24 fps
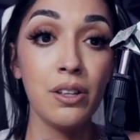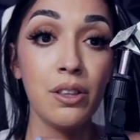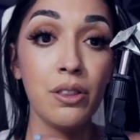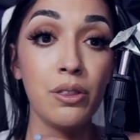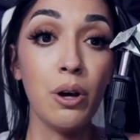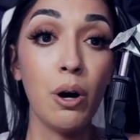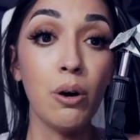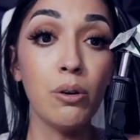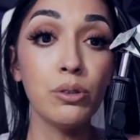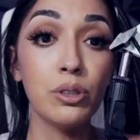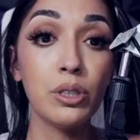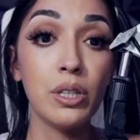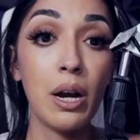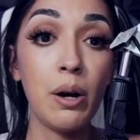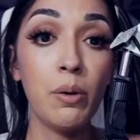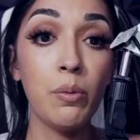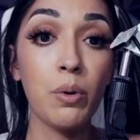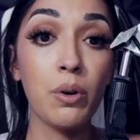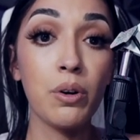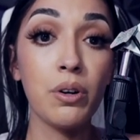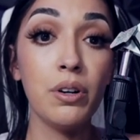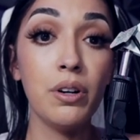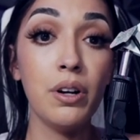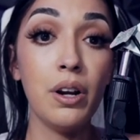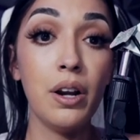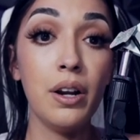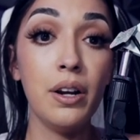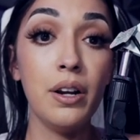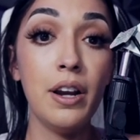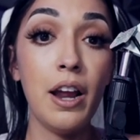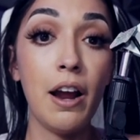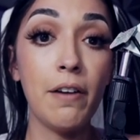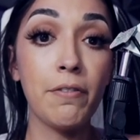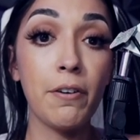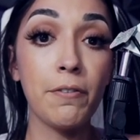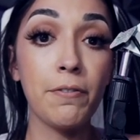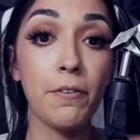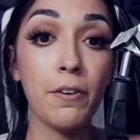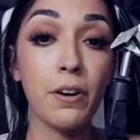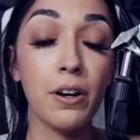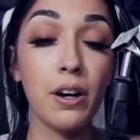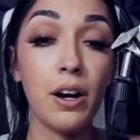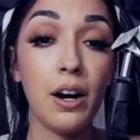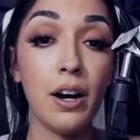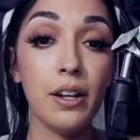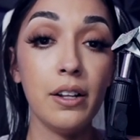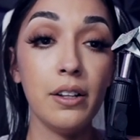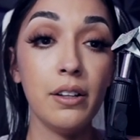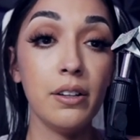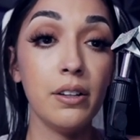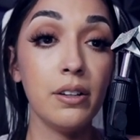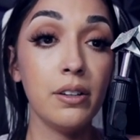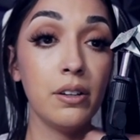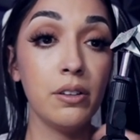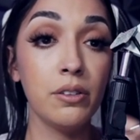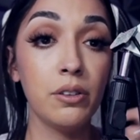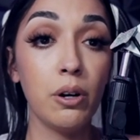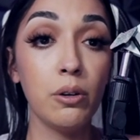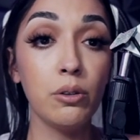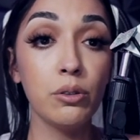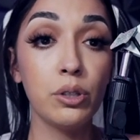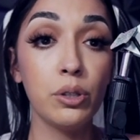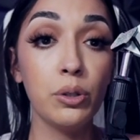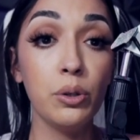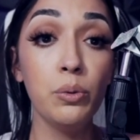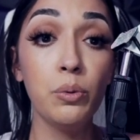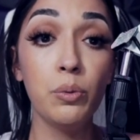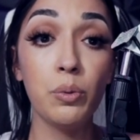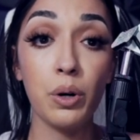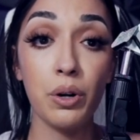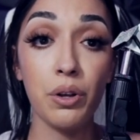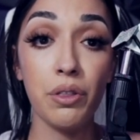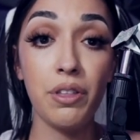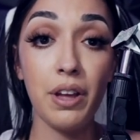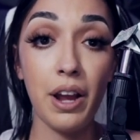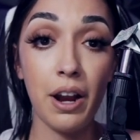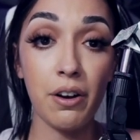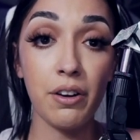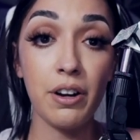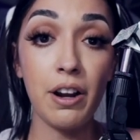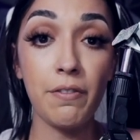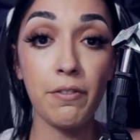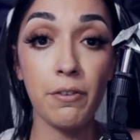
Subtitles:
Those that were never forgot those who were there never